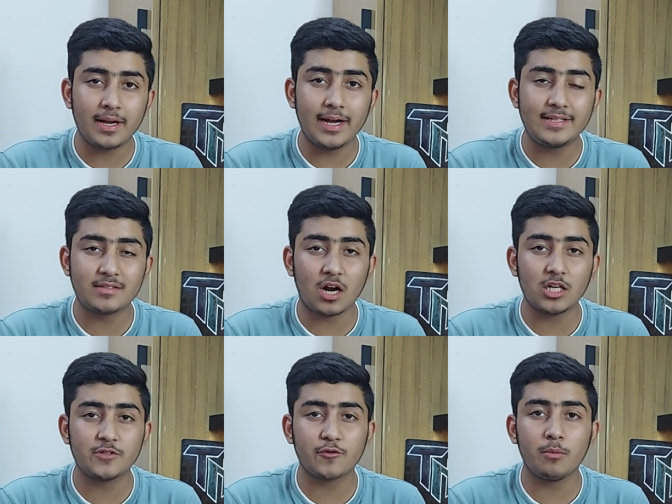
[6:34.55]
It
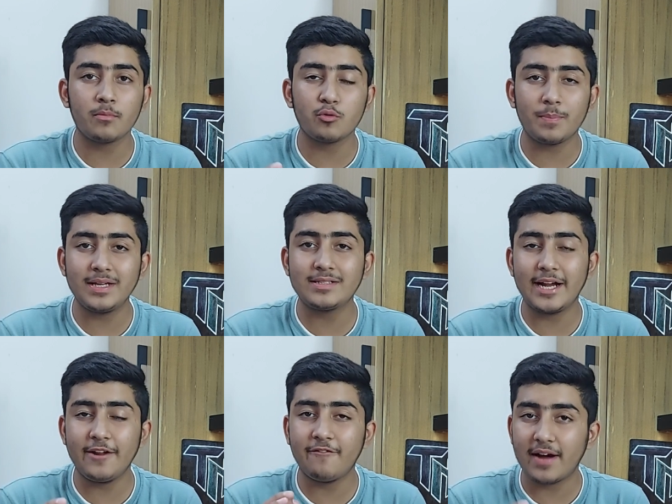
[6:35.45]
starts from rupees
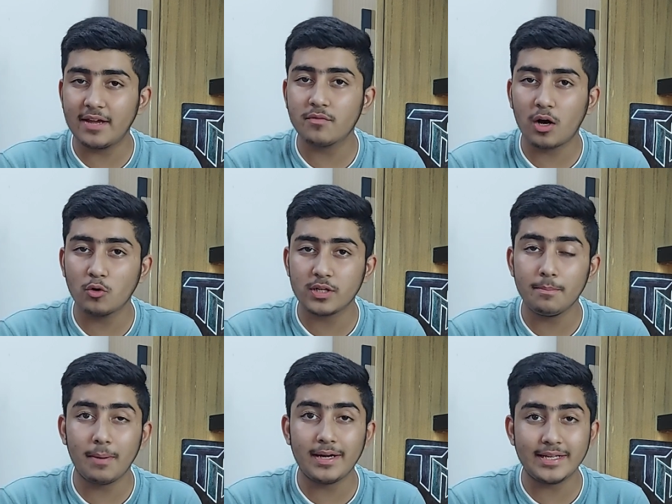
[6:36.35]

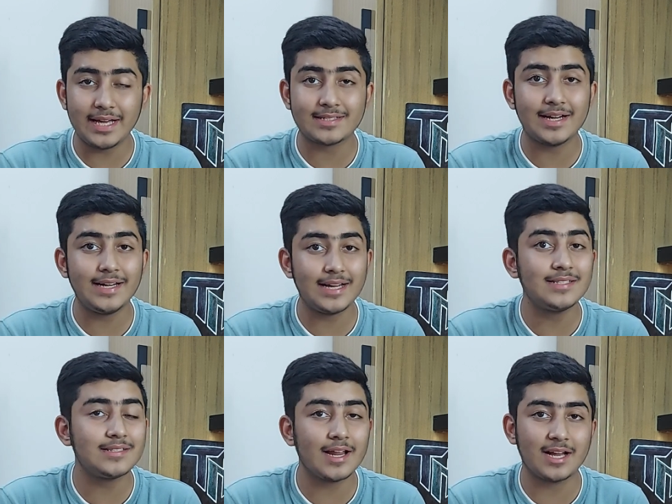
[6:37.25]
85,000, but yes, it
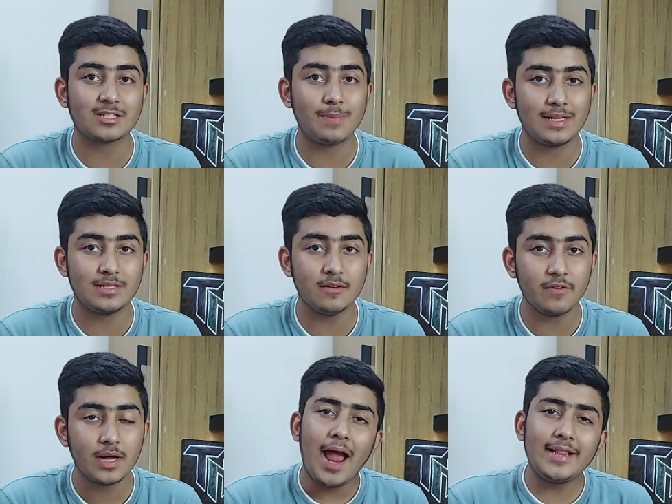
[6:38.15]
is still expensive.